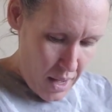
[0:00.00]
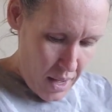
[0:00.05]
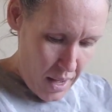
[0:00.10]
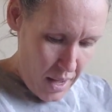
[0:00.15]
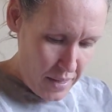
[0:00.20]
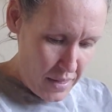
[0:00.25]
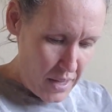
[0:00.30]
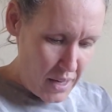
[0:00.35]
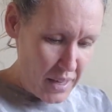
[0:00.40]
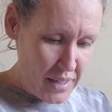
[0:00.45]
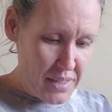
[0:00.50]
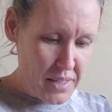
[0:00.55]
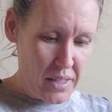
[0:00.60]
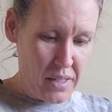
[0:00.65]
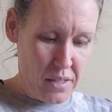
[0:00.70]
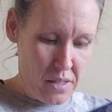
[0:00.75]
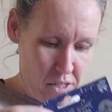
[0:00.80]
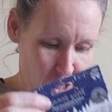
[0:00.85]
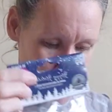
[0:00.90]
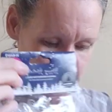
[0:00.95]
And then I
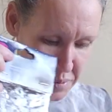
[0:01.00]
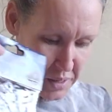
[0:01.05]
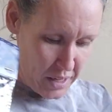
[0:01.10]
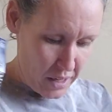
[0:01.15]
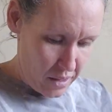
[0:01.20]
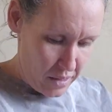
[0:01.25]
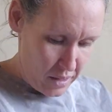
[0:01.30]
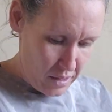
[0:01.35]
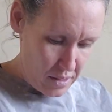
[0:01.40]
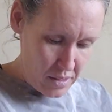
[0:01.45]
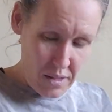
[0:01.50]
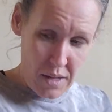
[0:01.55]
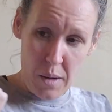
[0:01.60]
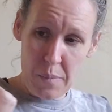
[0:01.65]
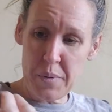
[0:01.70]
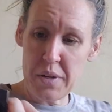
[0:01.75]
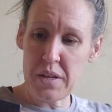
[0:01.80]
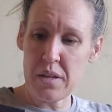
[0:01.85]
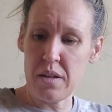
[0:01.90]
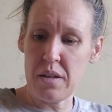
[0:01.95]
did just pick these up
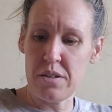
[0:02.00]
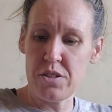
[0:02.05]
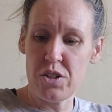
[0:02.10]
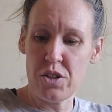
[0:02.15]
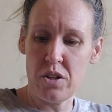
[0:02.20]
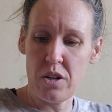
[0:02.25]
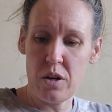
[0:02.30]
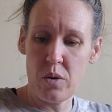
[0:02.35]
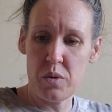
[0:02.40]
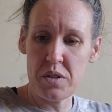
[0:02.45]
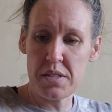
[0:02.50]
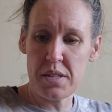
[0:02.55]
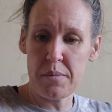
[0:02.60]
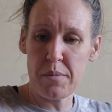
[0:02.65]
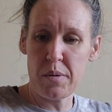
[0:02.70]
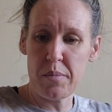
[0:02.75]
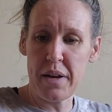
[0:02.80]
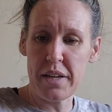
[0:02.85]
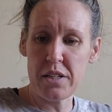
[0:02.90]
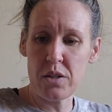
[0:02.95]
again to go with some
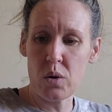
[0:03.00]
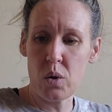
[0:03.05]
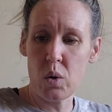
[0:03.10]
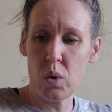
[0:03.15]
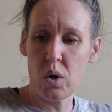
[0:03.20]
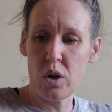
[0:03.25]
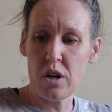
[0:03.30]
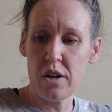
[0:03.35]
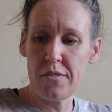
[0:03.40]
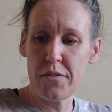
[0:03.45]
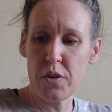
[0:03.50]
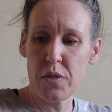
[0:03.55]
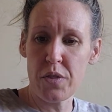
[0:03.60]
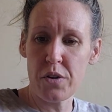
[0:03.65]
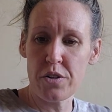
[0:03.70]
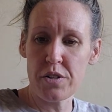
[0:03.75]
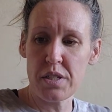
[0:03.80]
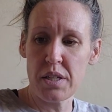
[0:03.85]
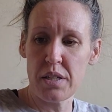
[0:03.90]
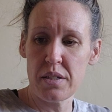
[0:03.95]
of my decor for
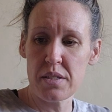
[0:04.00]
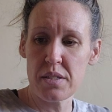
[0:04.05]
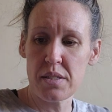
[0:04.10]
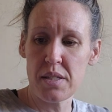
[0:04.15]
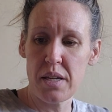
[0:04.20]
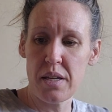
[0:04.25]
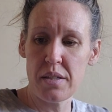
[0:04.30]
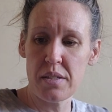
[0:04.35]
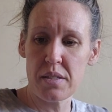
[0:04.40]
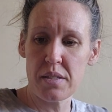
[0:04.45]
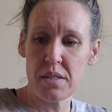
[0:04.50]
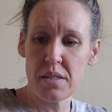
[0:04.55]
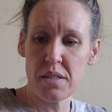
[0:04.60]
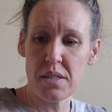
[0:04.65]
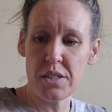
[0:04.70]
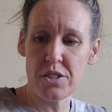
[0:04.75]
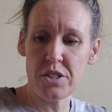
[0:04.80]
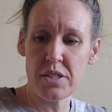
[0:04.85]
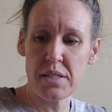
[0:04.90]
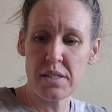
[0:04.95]
13 cents.
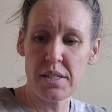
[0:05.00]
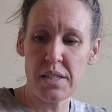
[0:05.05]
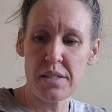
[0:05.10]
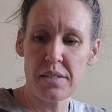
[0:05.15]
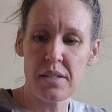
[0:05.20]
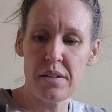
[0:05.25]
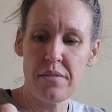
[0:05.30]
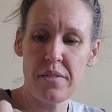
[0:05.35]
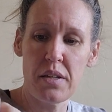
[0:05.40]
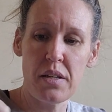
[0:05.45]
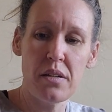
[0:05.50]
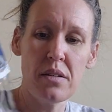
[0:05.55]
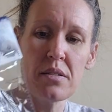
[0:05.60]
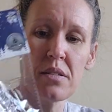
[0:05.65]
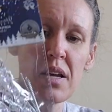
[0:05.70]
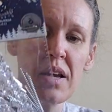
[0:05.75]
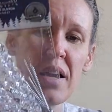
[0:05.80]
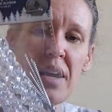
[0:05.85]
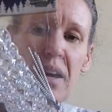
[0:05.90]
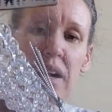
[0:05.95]
There's six of these
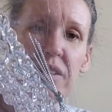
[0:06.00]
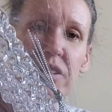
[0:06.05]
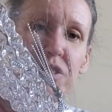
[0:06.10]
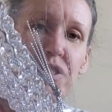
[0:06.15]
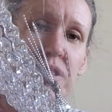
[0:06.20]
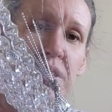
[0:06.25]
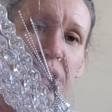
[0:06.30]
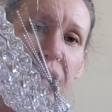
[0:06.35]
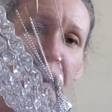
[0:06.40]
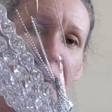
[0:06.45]
and they're just the